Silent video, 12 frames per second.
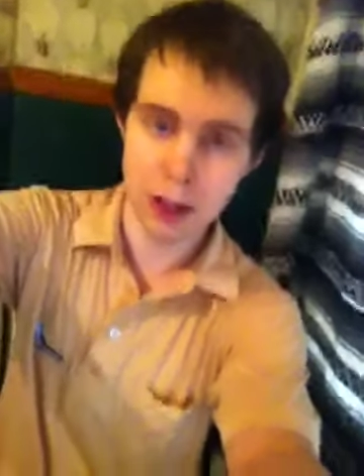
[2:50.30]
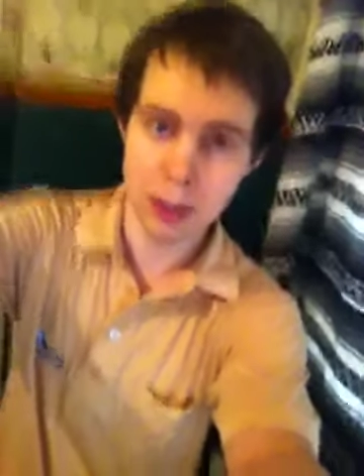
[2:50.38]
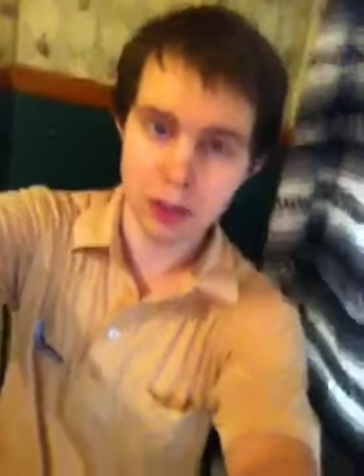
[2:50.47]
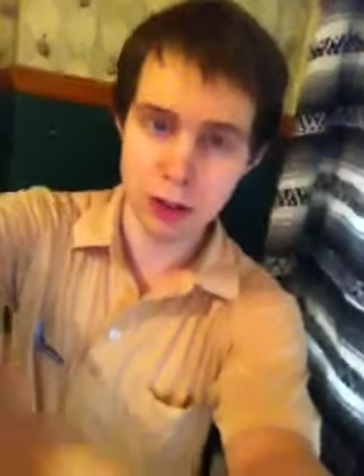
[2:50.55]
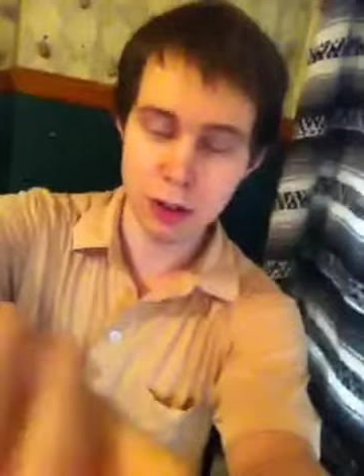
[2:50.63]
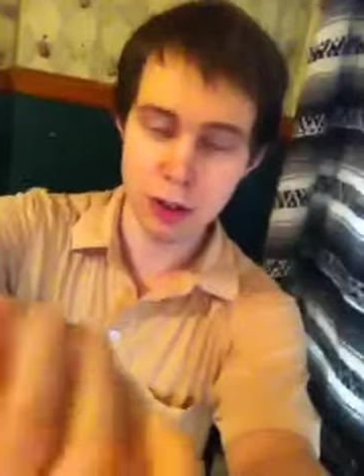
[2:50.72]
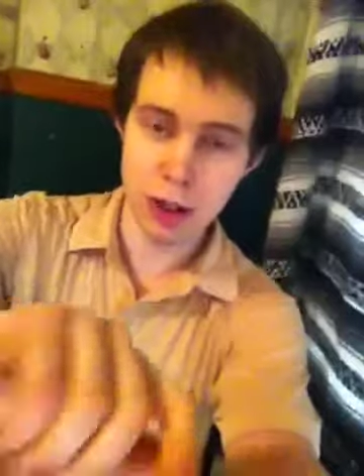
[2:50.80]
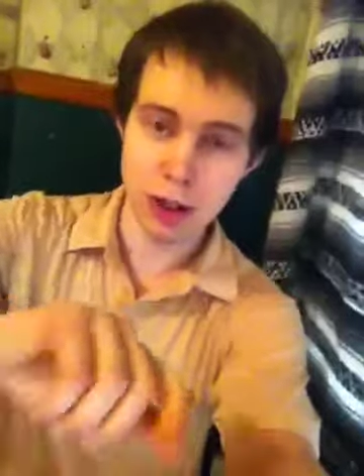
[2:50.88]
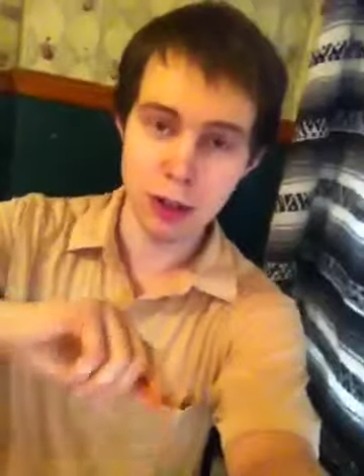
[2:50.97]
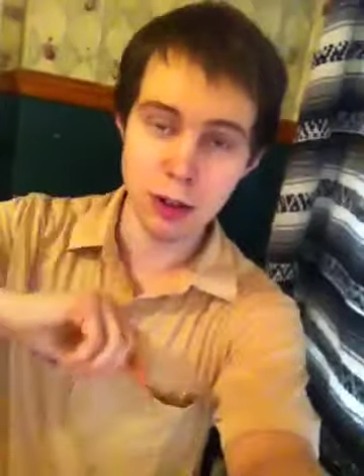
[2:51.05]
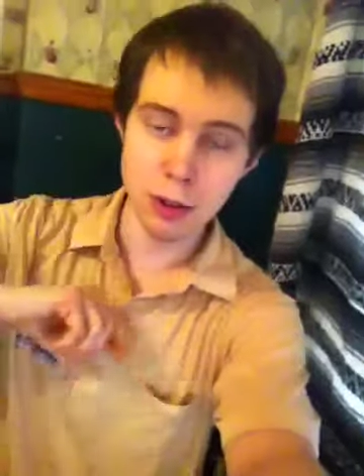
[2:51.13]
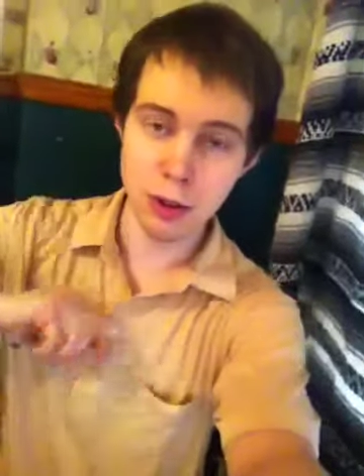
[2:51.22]
so
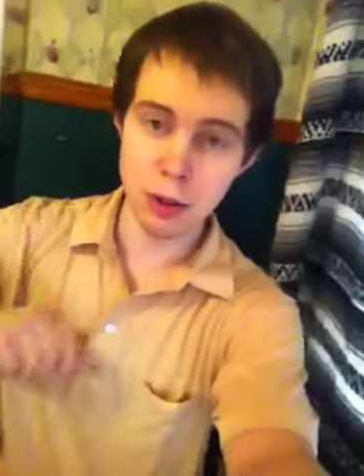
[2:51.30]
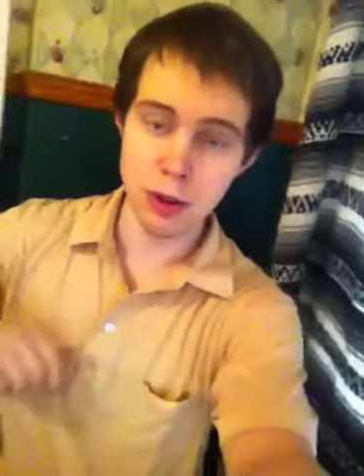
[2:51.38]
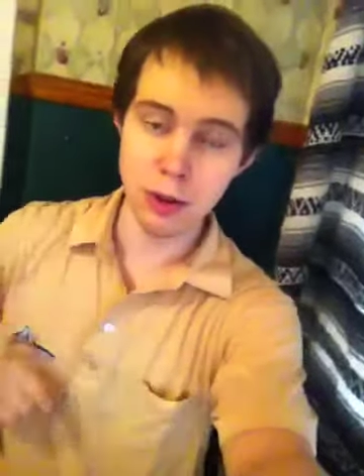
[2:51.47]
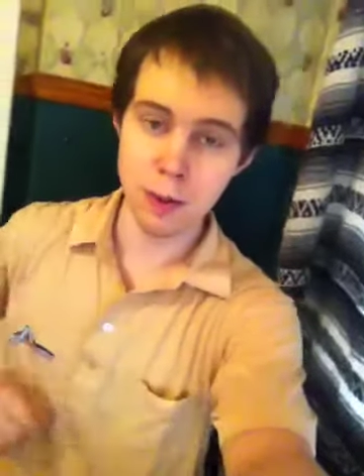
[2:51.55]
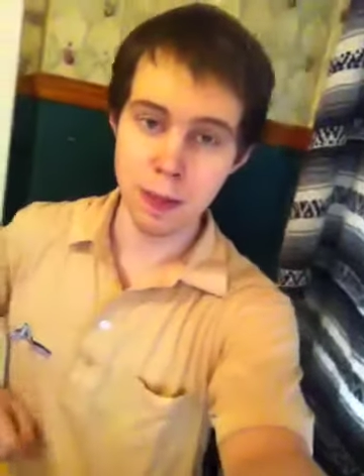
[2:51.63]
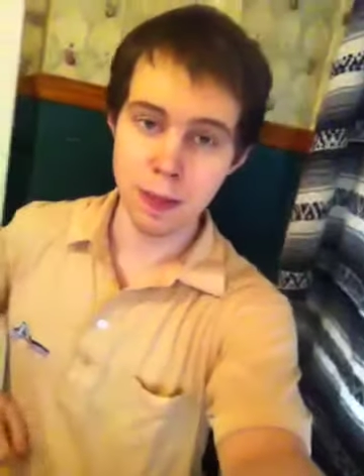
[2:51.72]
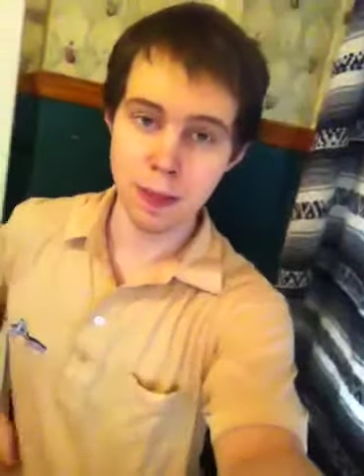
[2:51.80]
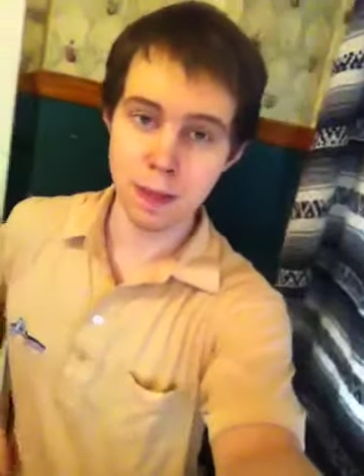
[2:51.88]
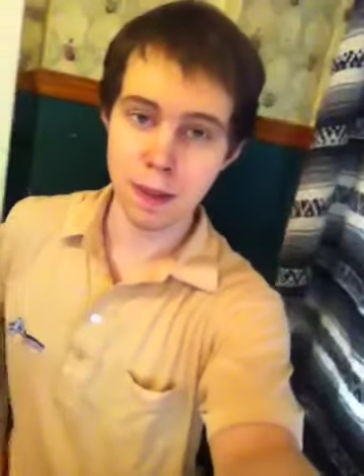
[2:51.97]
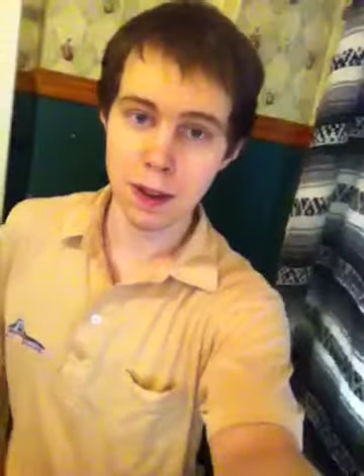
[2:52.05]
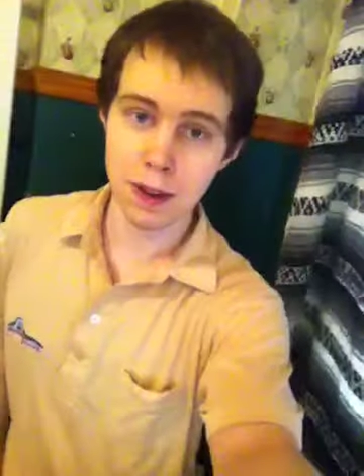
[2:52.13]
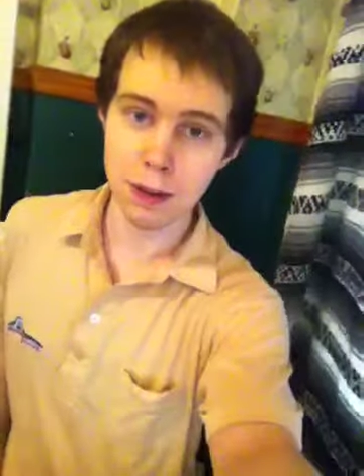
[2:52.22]
that you
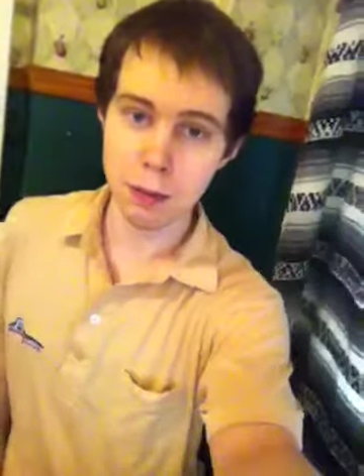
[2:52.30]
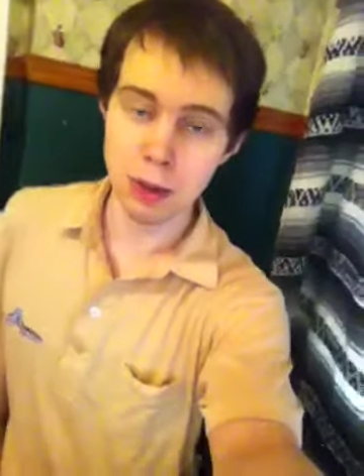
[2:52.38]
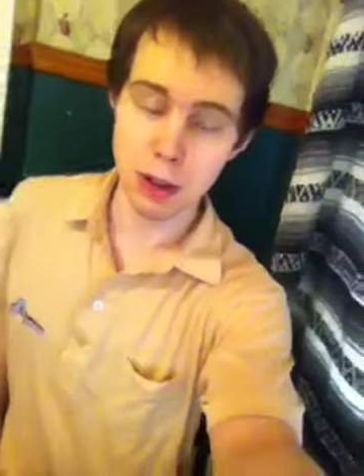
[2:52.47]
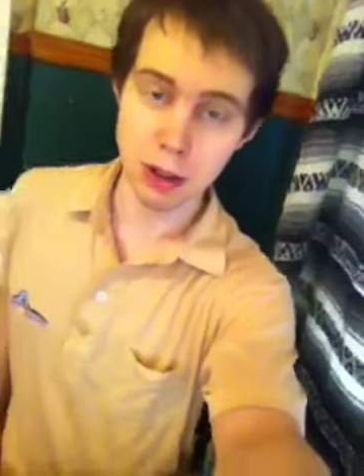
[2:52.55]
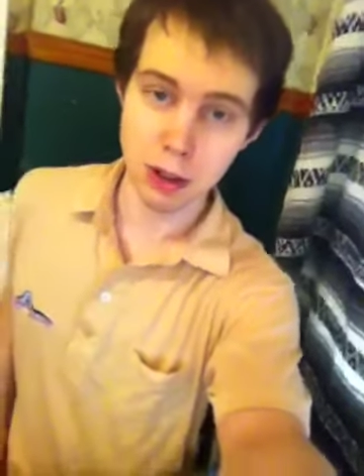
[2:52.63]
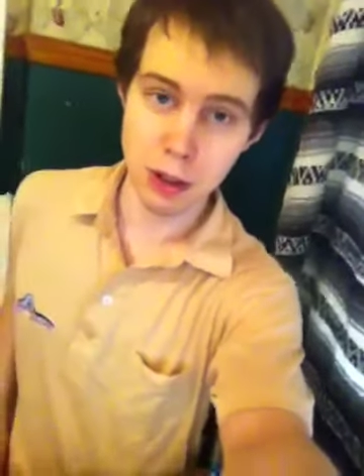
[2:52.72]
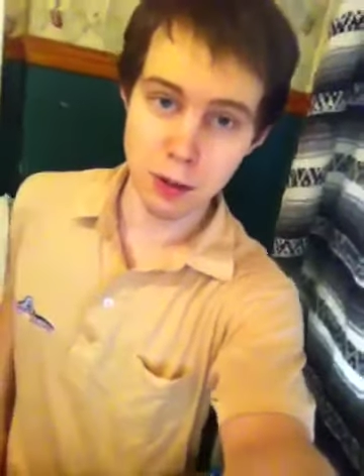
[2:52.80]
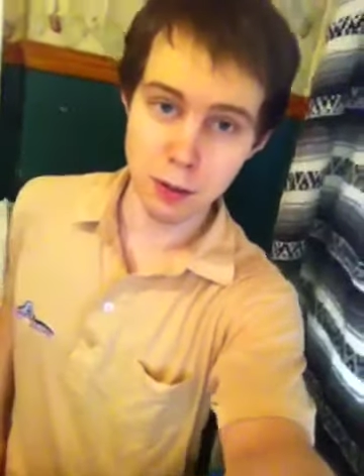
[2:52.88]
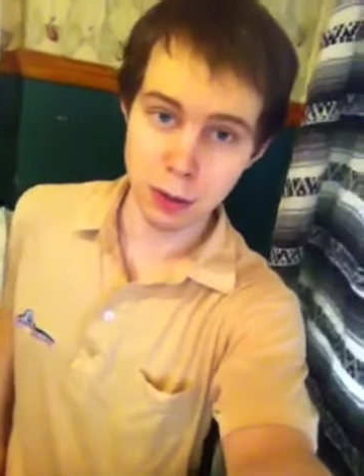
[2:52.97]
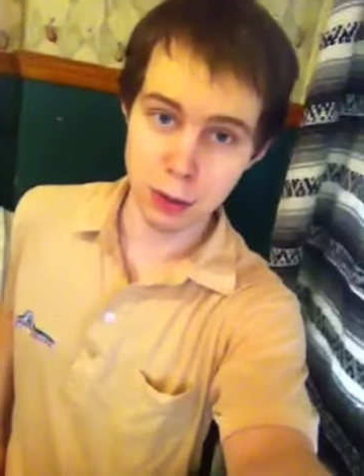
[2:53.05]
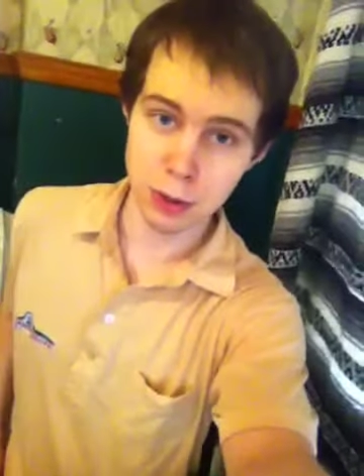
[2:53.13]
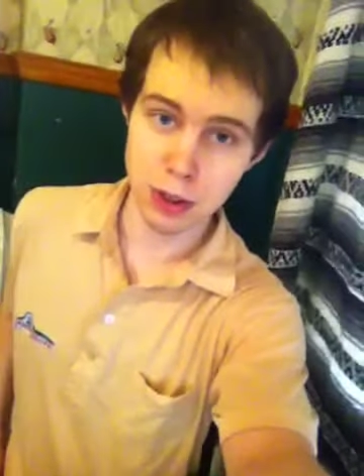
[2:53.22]
can be a good
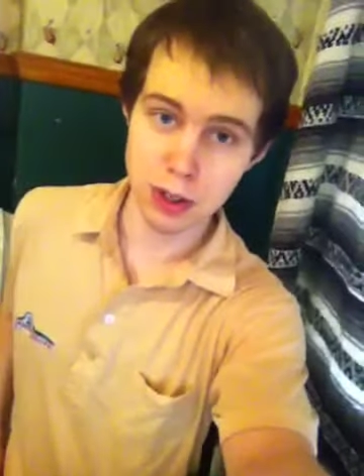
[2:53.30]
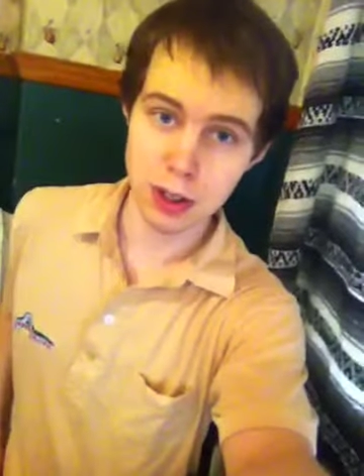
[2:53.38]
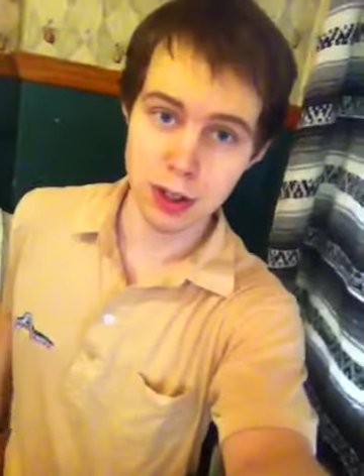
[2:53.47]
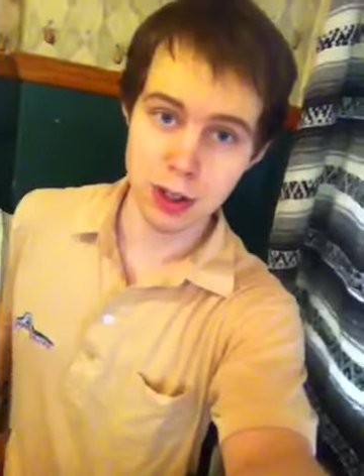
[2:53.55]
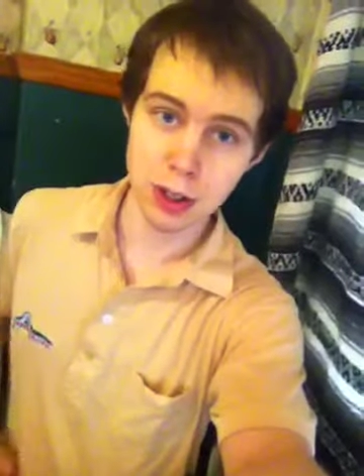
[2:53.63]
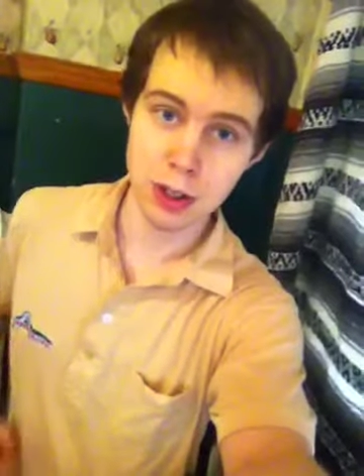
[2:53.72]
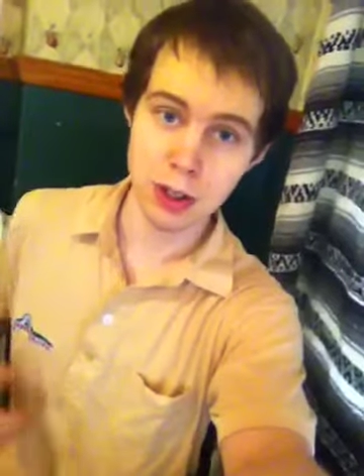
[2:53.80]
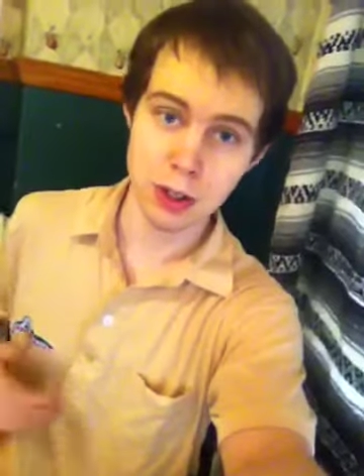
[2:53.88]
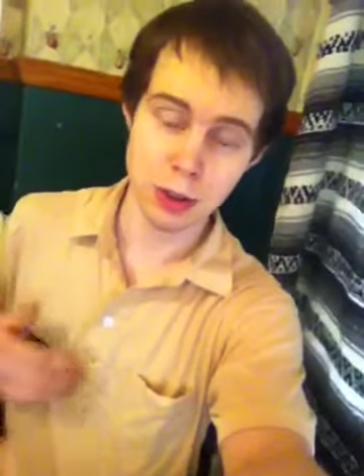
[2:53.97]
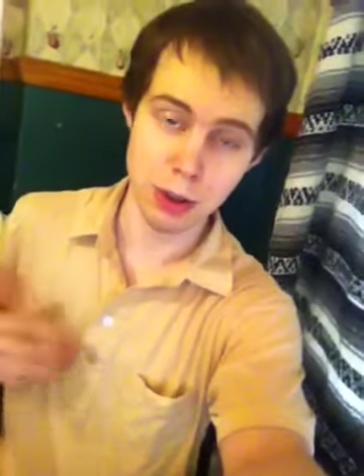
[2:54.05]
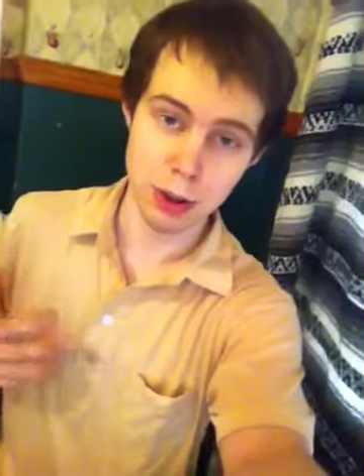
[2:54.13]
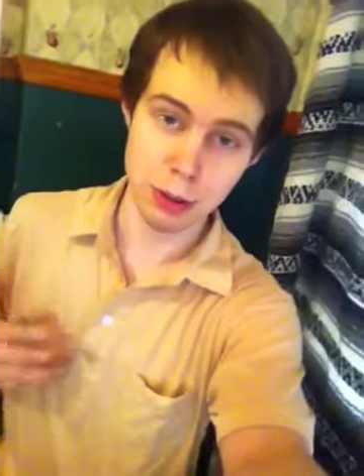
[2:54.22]
influence
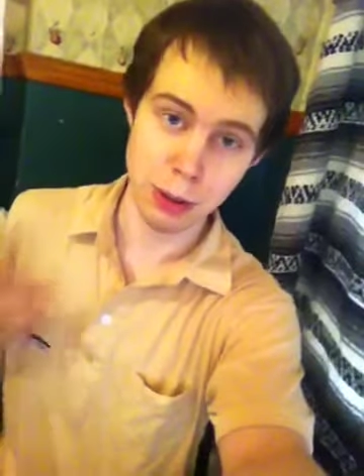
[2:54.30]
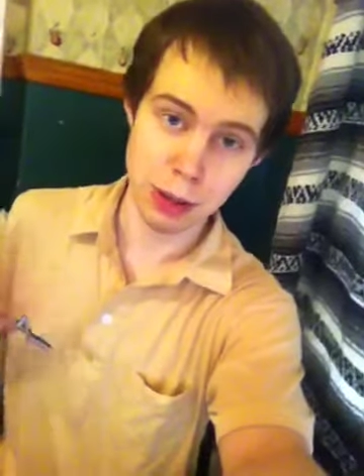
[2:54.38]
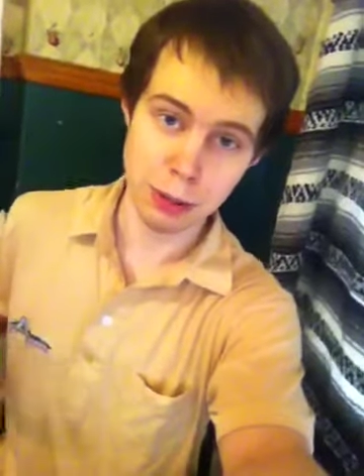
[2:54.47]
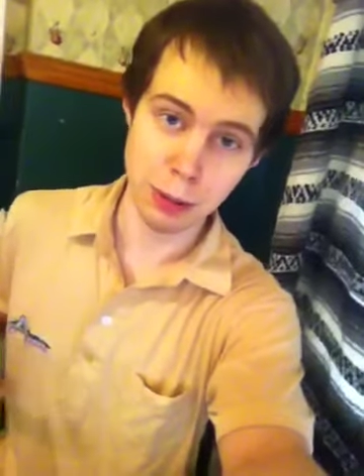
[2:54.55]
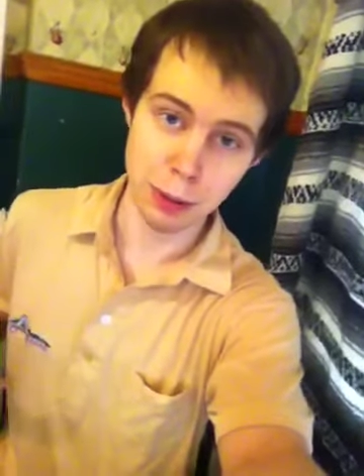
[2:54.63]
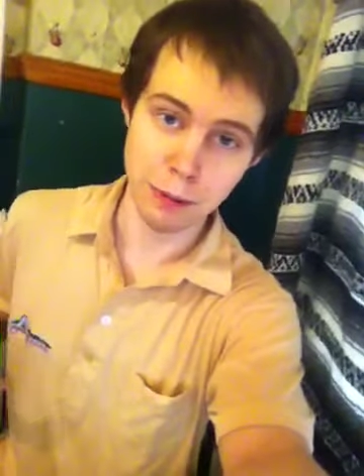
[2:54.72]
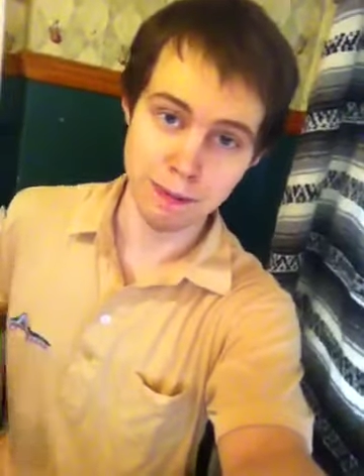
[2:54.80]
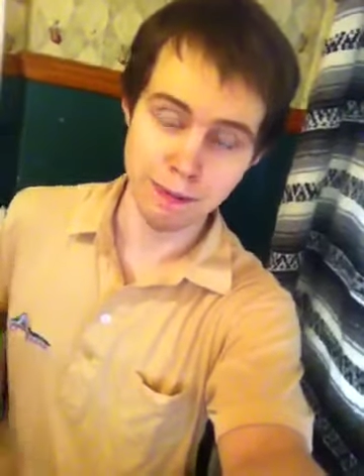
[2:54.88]
to other people.